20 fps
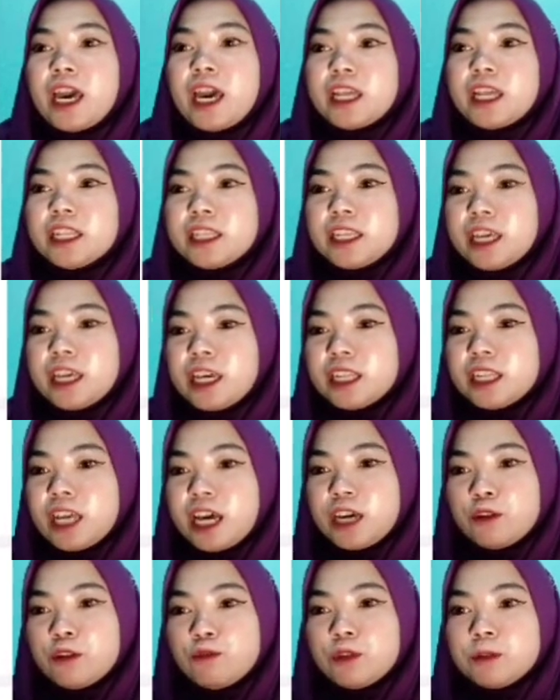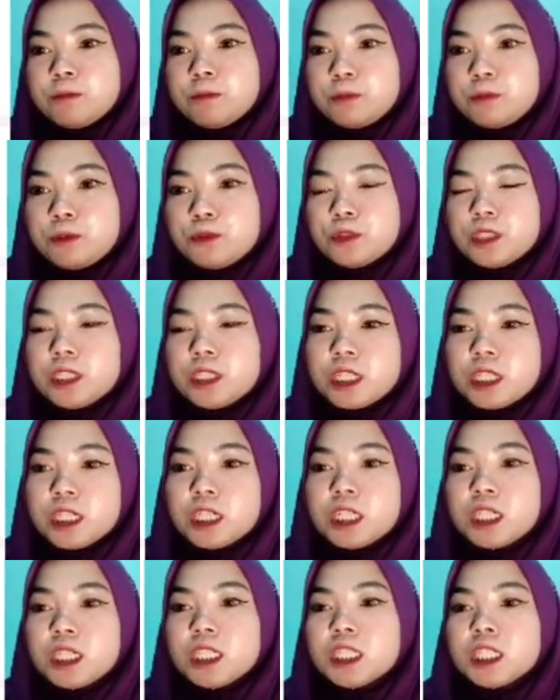and then I will put
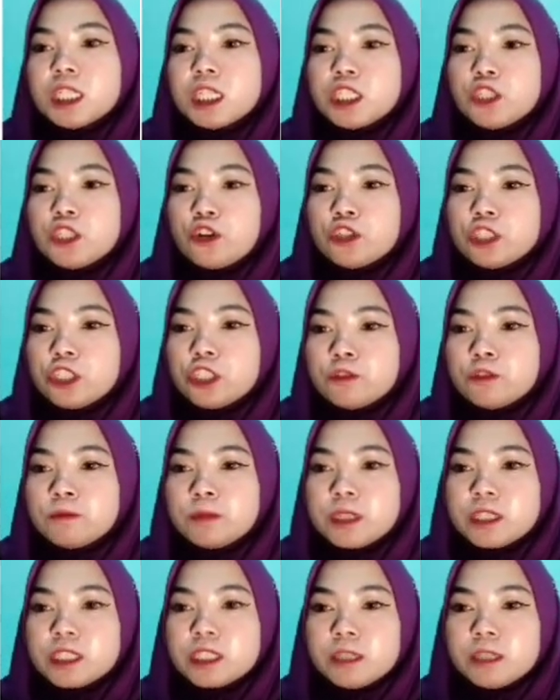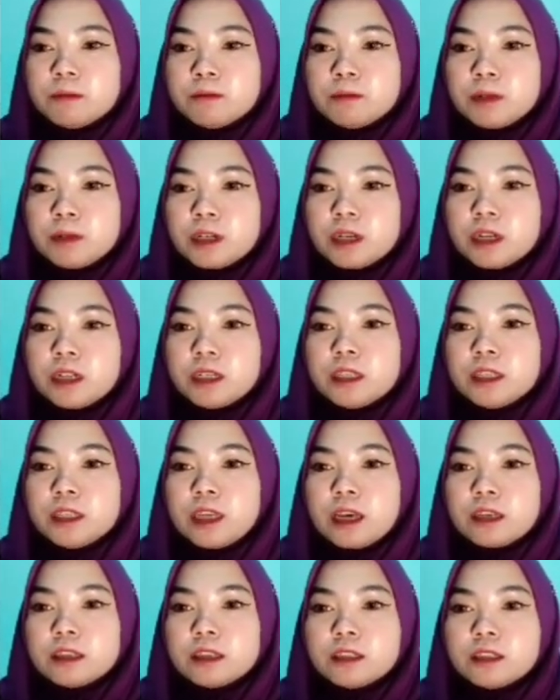the document symbol
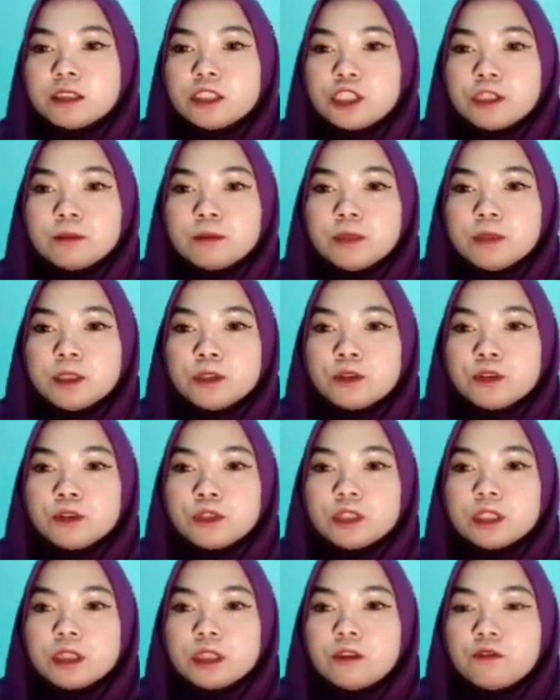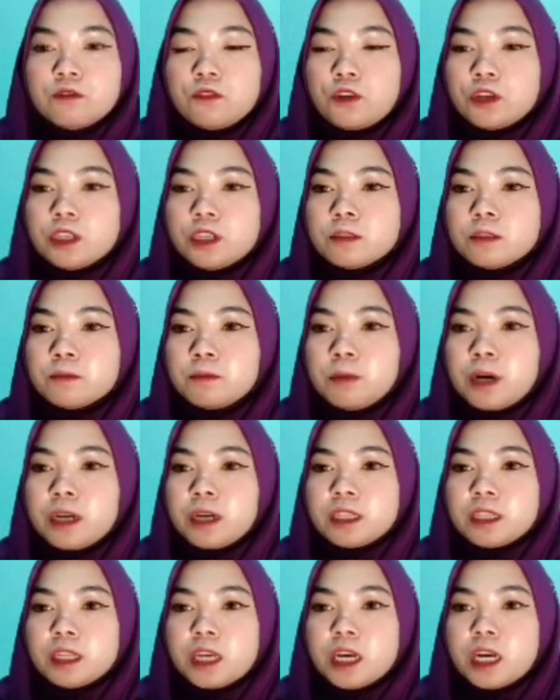that contribute for this
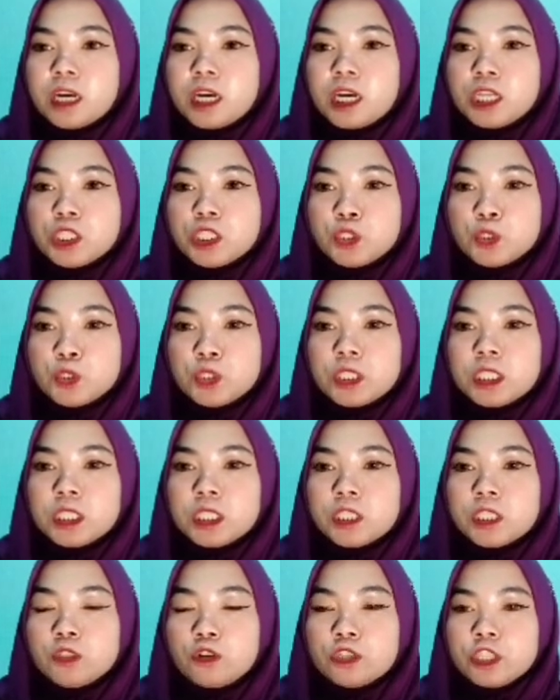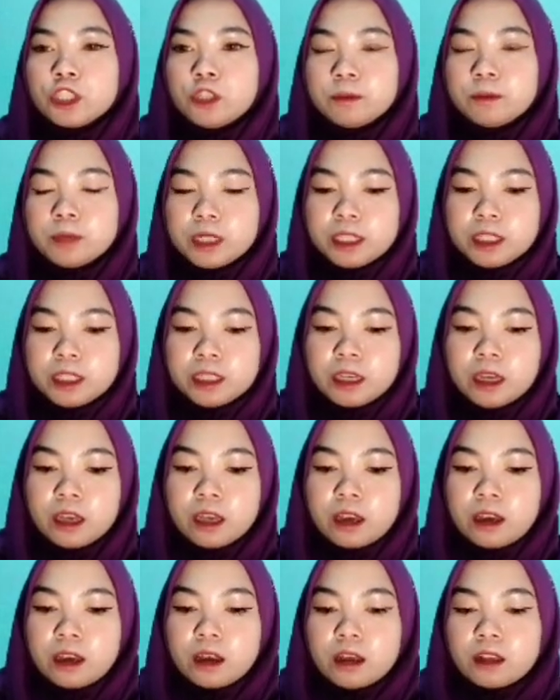part 3 document.
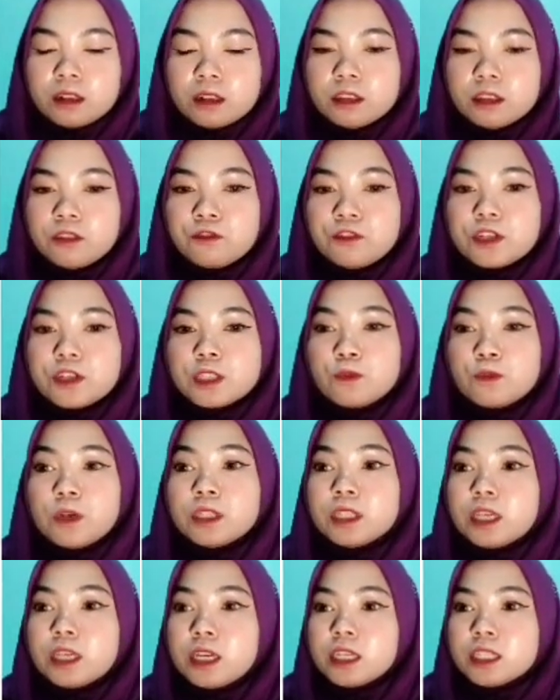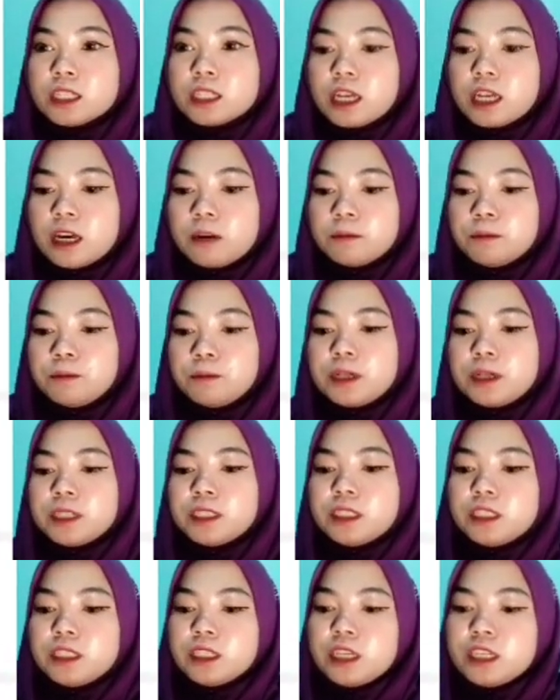The first one is a
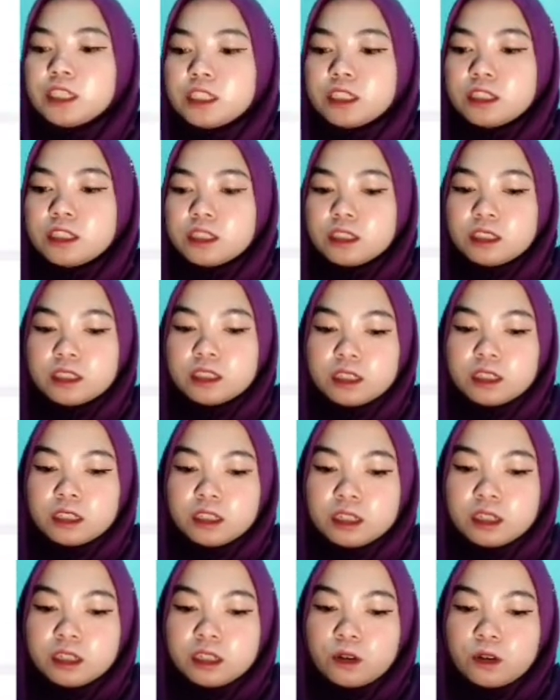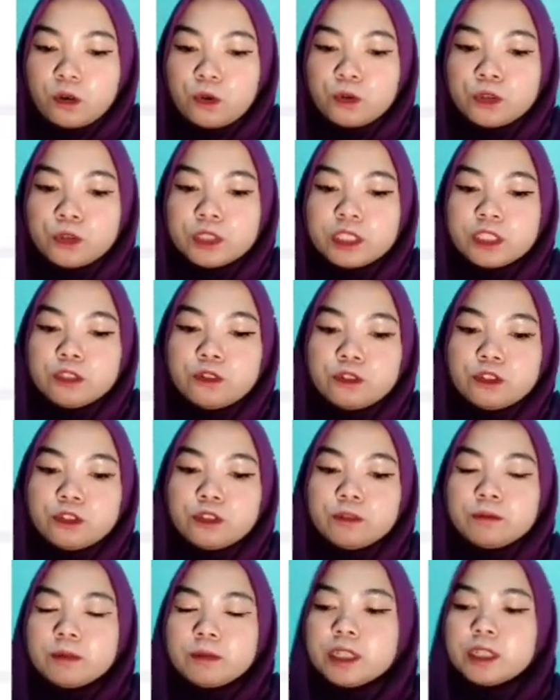purchase order
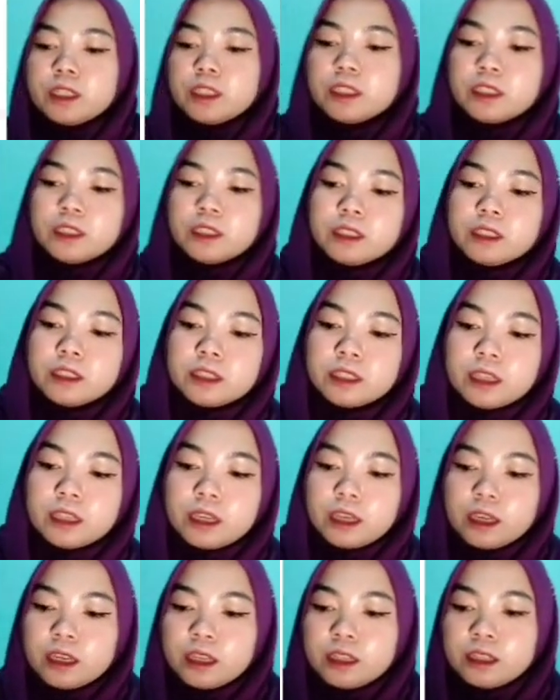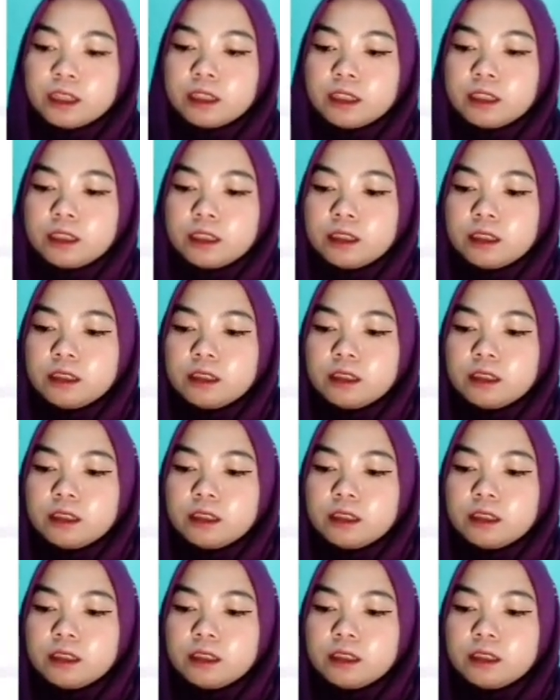document, and